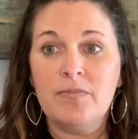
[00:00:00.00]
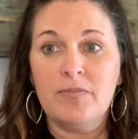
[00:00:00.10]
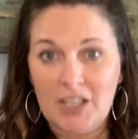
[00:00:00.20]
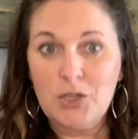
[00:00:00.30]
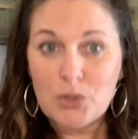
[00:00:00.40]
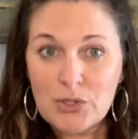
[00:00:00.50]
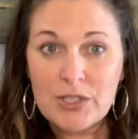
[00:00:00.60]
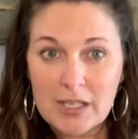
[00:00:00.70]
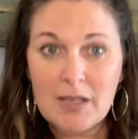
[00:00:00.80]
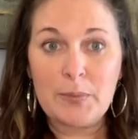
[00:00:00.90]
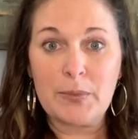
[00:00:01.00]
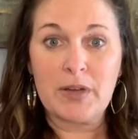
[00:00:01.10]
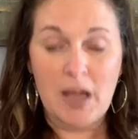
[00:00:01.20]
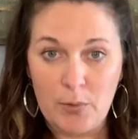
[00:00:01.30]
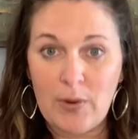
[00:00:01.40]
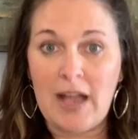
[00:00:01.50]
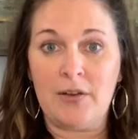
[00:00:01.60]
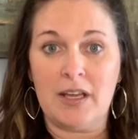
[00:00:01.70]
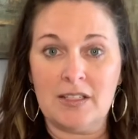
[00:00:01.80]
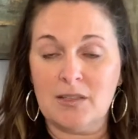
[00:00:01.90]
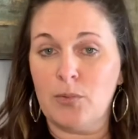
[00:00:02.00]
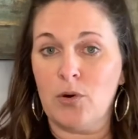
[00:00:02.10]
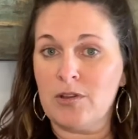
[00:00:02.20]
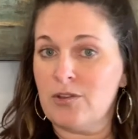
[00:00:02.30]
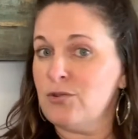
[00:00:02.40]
then you'll see them come around and support you.